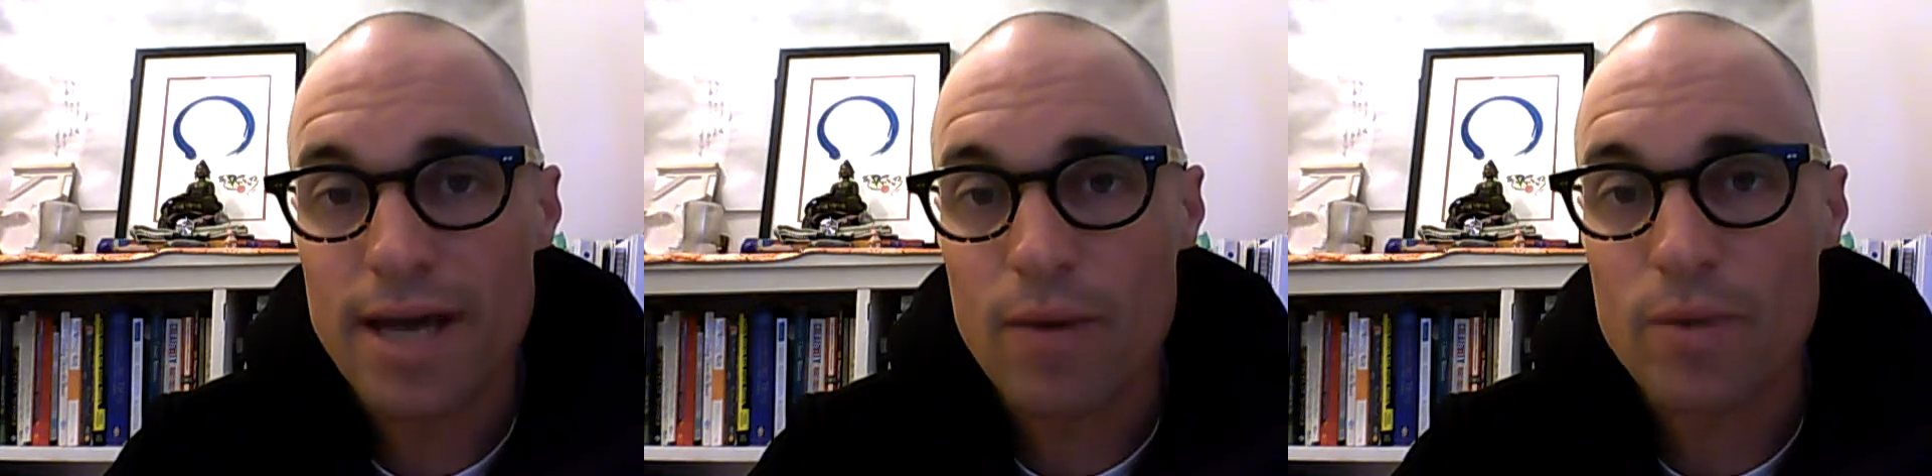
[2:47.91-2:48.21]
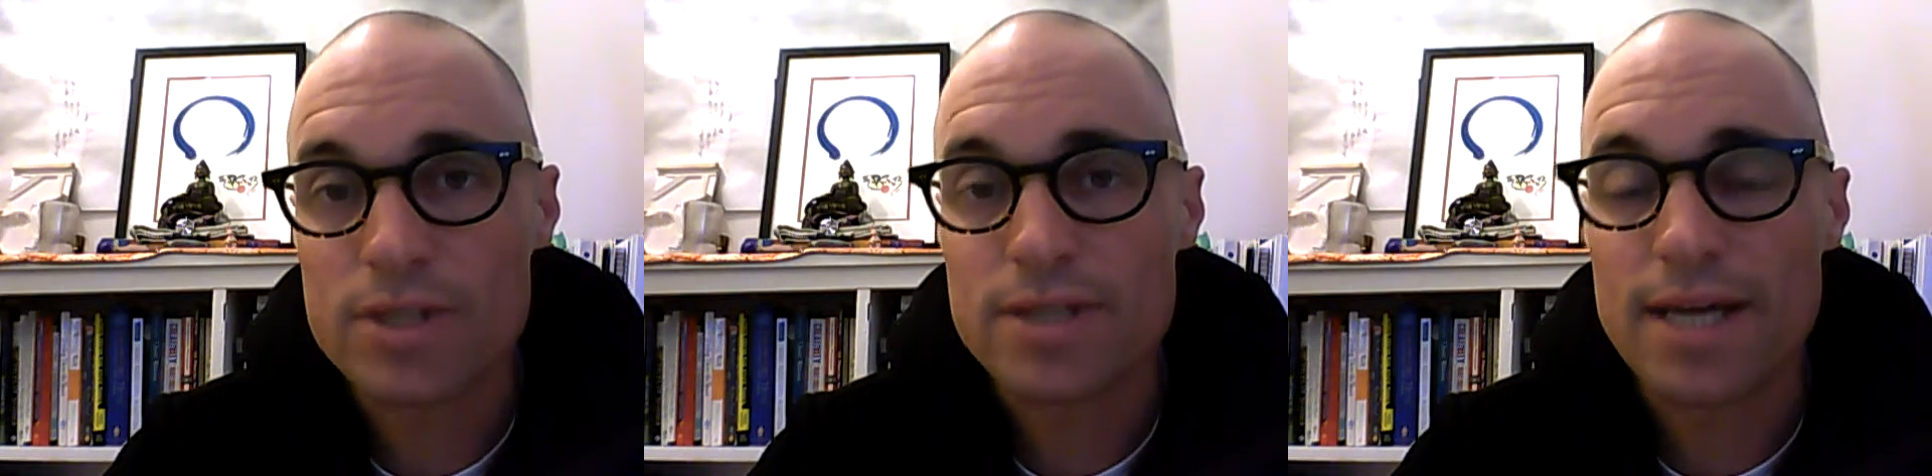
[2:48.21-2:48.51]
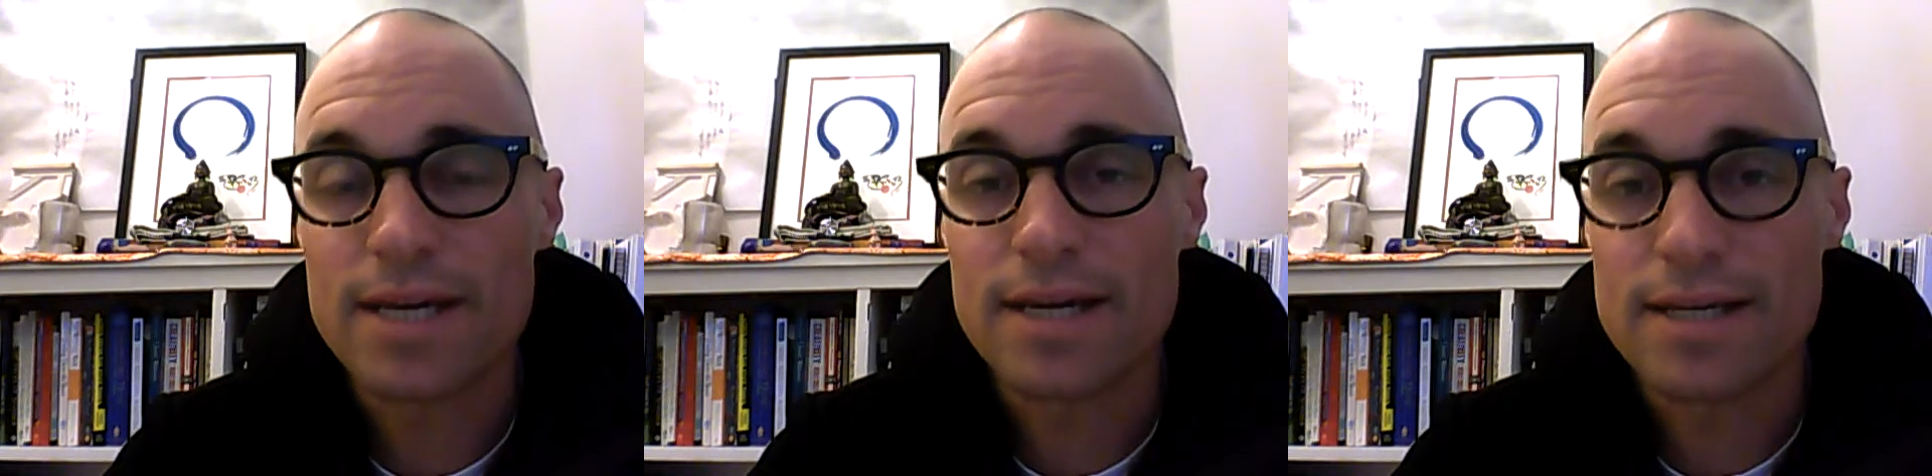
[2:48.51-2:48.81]
in which they
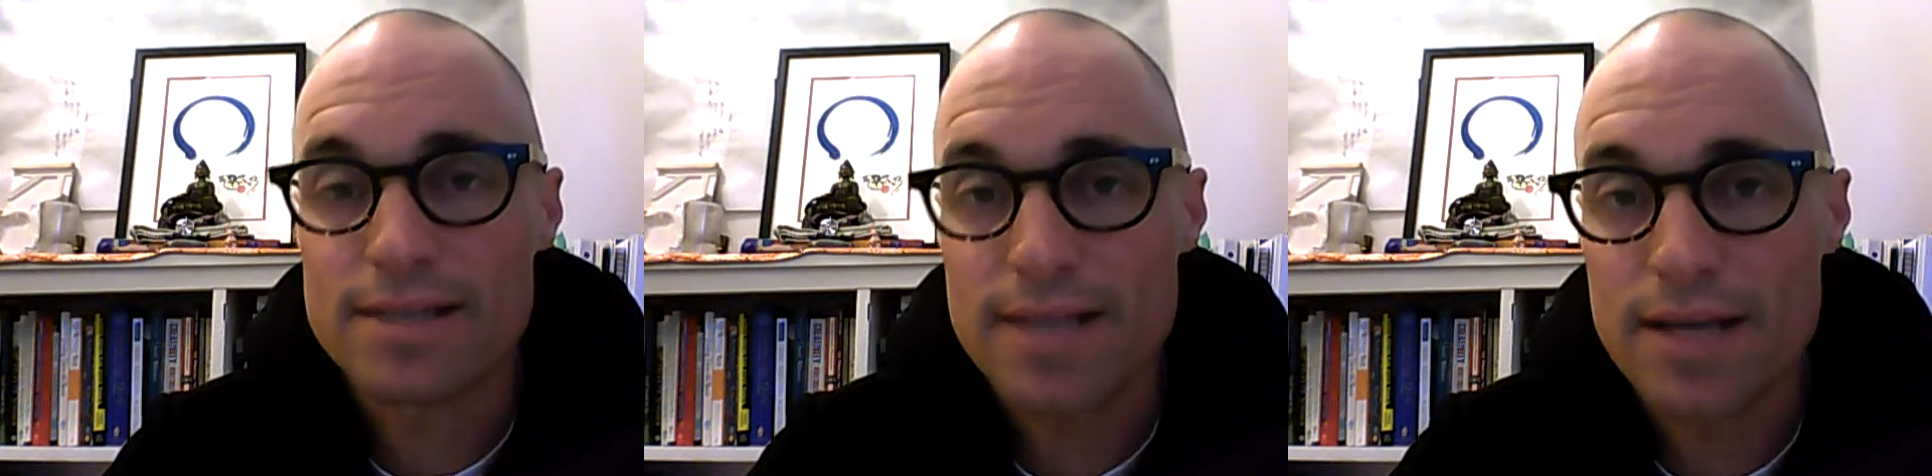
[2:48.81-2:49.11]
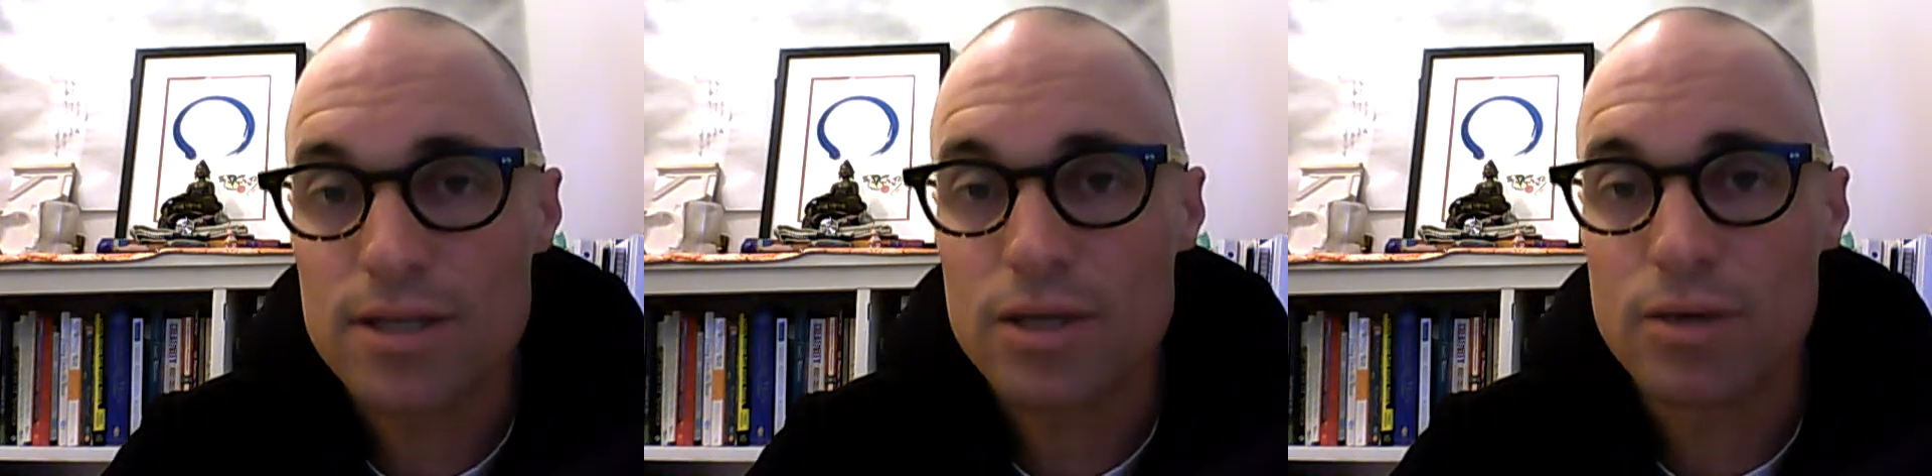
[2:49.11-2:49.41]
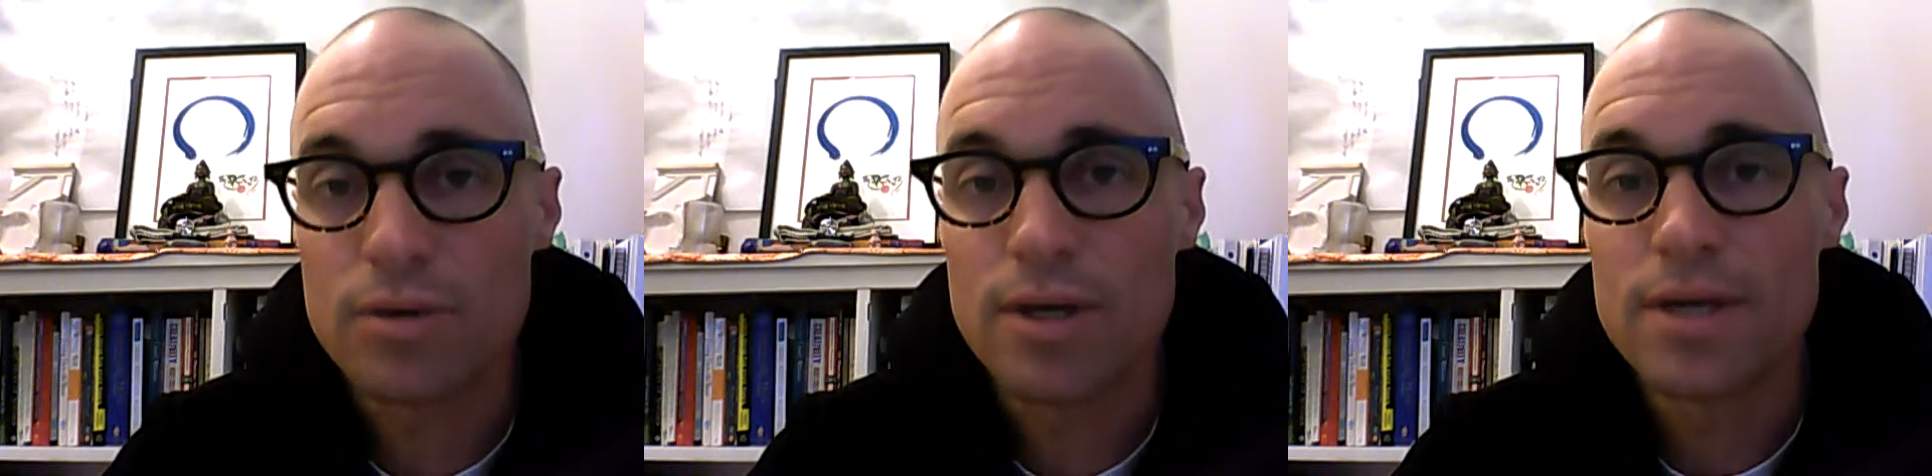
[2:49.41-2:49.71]
can continue